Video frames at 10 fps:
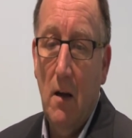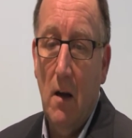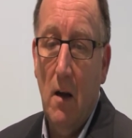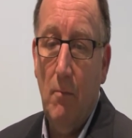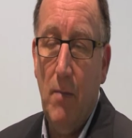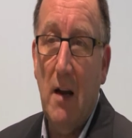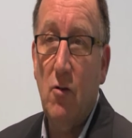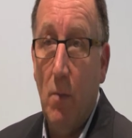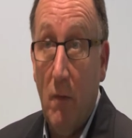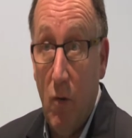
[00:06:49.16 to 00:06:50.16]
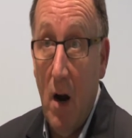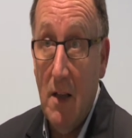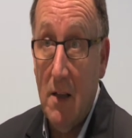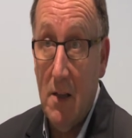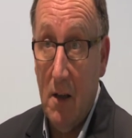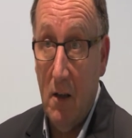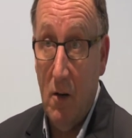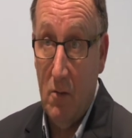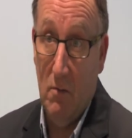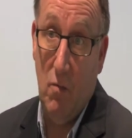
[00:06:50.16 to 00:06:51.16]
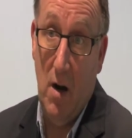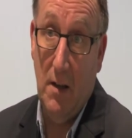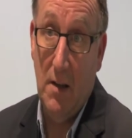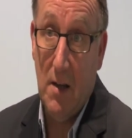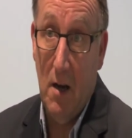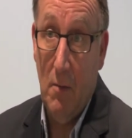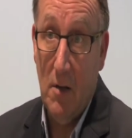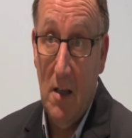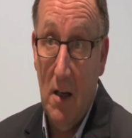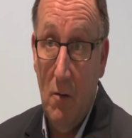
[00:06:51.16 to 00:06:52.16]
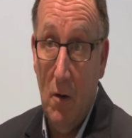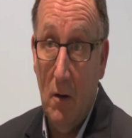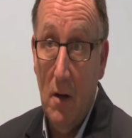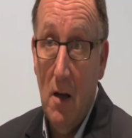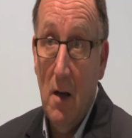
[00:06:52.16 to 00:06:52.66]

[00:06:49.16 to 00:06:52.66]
backdrop of writers that can write this kind of material.